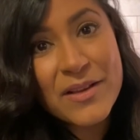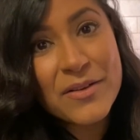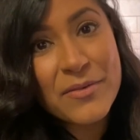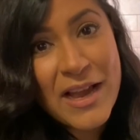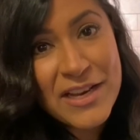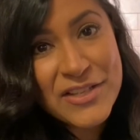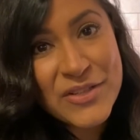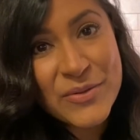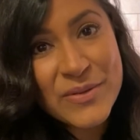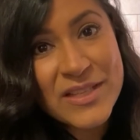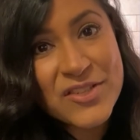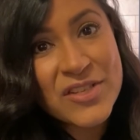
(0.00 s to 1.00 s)

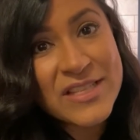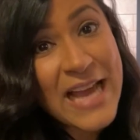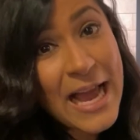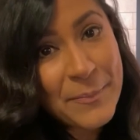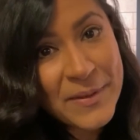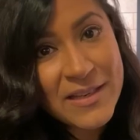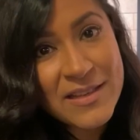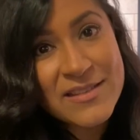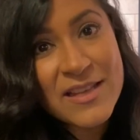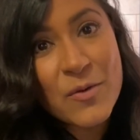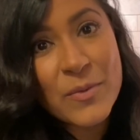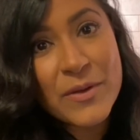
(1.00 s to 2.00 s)
gratitude is just happiness
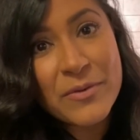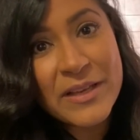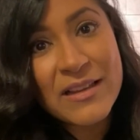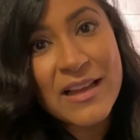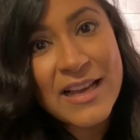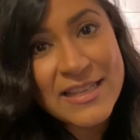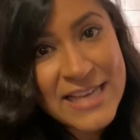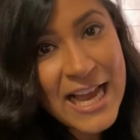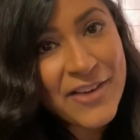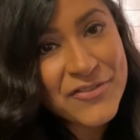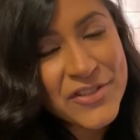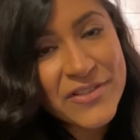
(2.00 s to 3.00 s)
that we realize
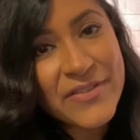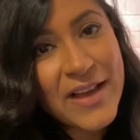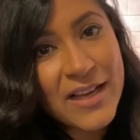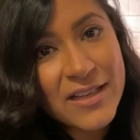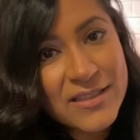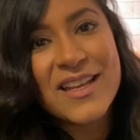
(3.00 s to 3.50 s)
after the fact.